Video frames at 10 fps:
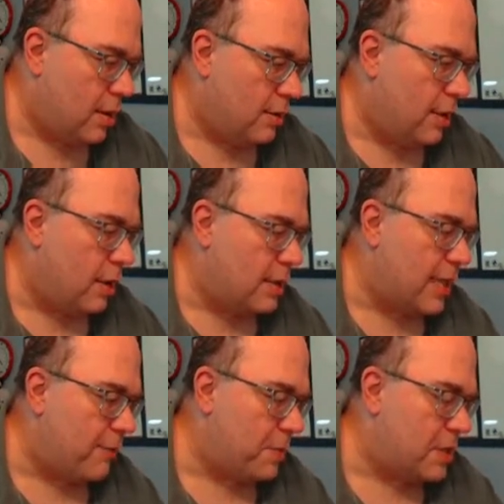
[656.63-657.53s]
they're going to
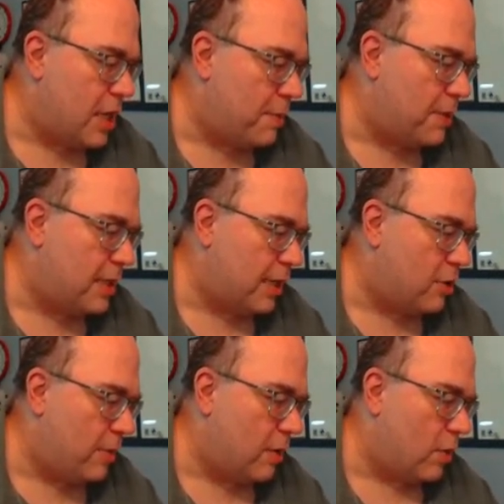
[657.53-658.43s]
take from the top of the deck
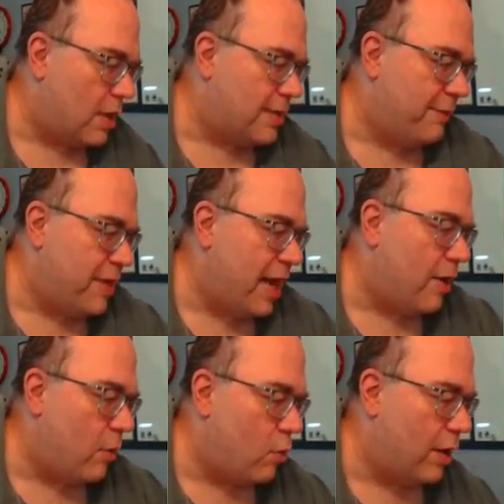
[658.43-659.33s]
no matter what because they've now
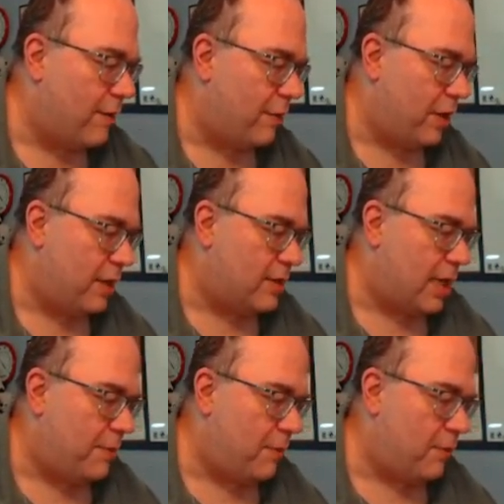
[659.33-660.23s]
got one of every
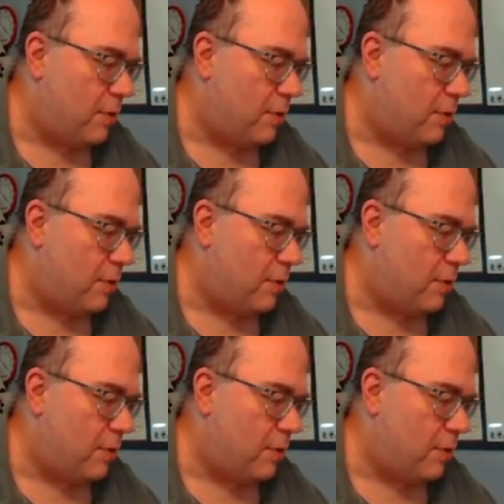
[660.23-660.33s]
type of